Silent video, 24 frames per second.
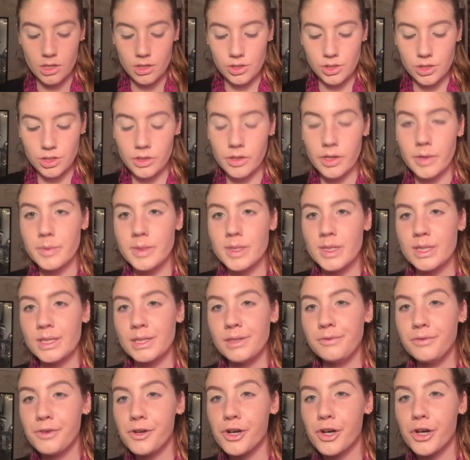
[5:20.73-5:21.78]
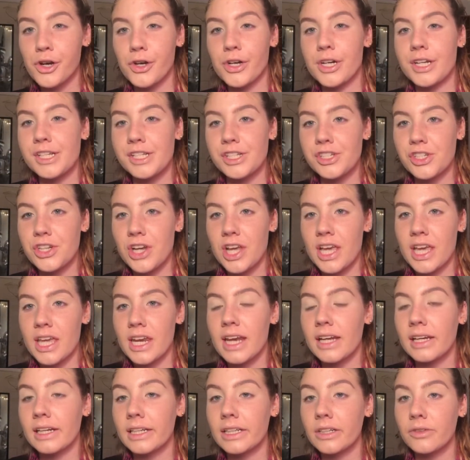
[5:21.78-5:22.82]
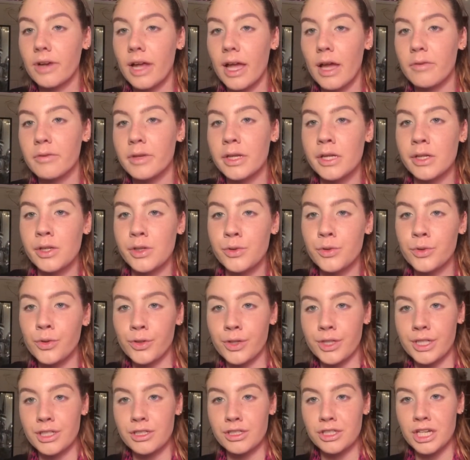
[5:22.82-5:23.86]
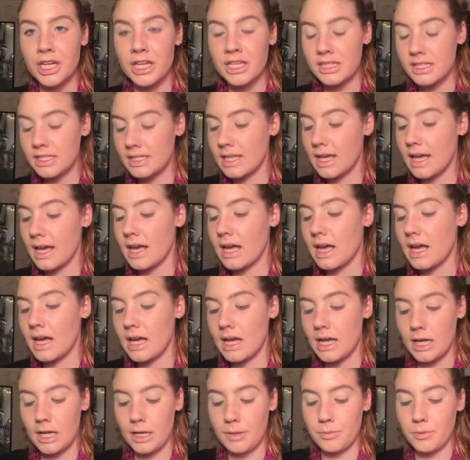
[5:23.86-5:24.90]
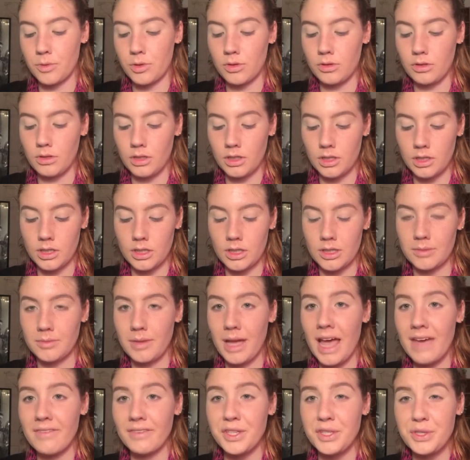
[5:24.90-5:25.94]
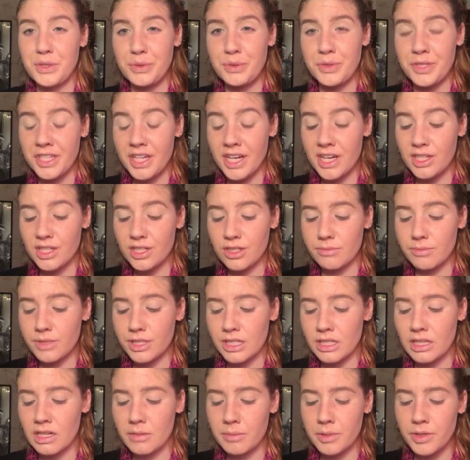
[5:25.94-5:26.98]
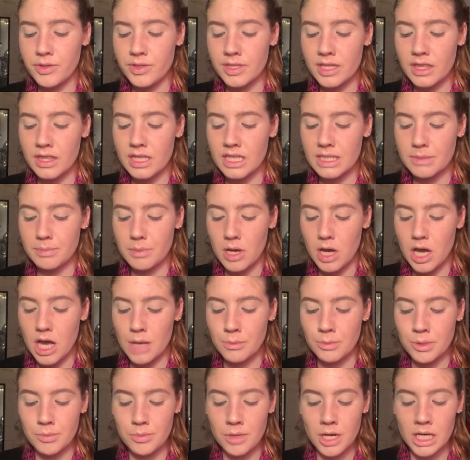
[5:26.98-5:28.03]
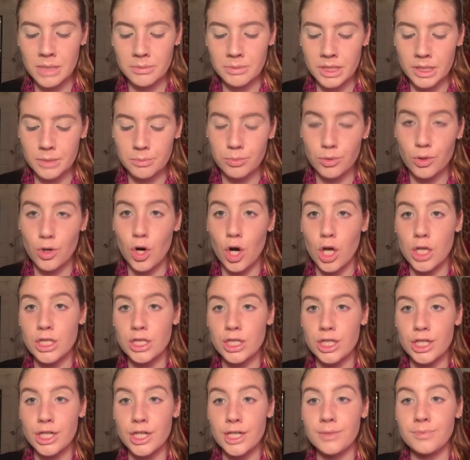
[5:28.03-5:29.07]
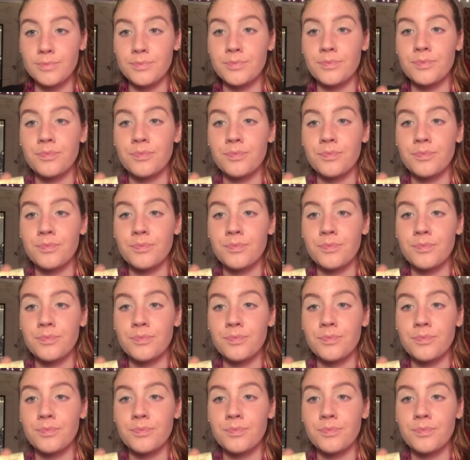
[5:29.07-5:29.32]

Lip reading: So I was looking for a crease shade, and I don't have any new crease shades that I haven't used yet, so I'm just going to be using this Bahama Mama bronzer.